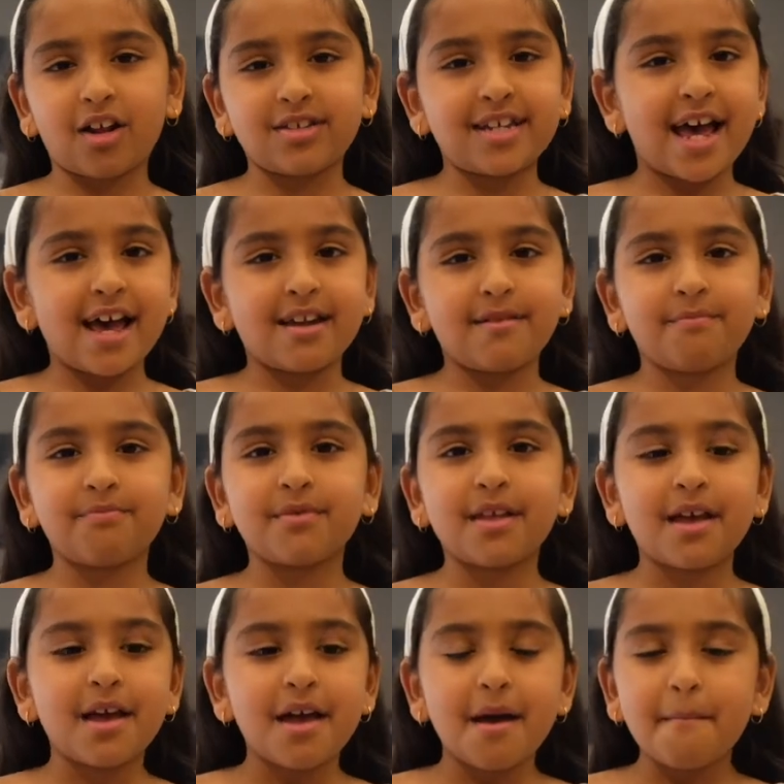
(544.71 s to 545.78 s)
10.
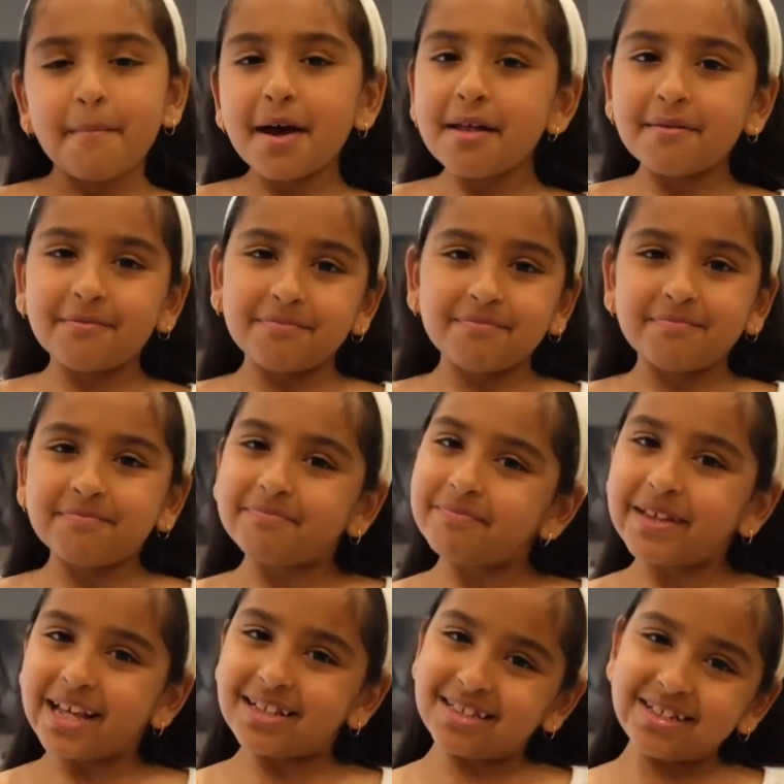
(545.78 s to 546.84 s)
But
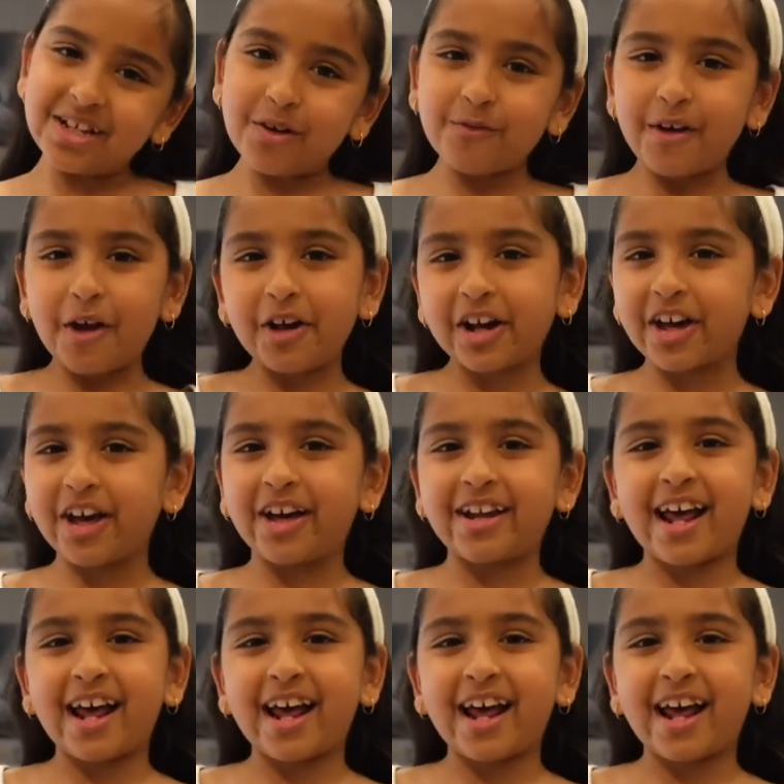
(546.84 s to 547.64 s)
it's still very good.